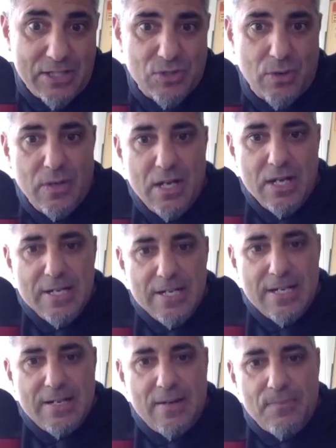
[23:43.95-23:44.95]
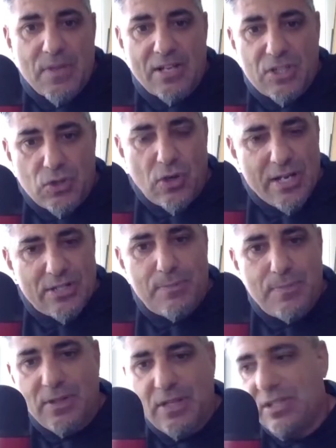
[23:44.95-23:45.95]
So I saw his
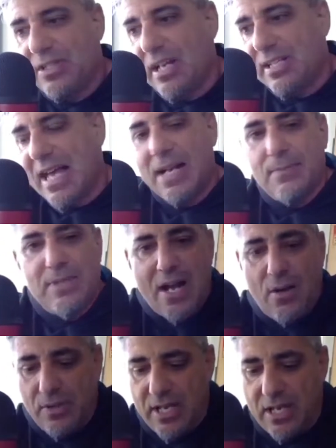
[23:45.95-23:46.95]
abilities and I sat him down one day.